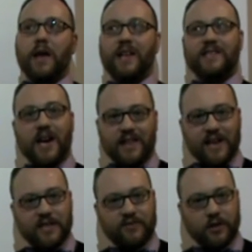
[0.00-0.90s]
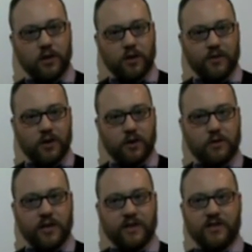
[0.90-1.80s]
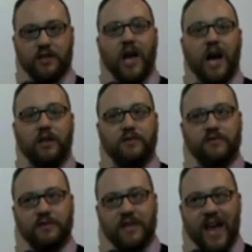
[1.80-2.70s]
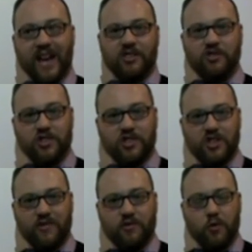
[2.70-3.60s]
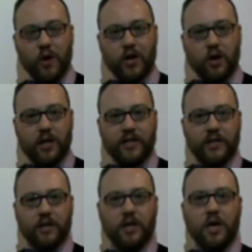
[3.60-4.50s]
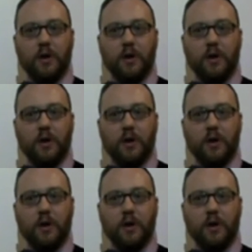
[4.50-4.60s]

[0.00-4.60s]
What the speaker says: It's not that difficult, though. There's a lot of extra stuff going on here,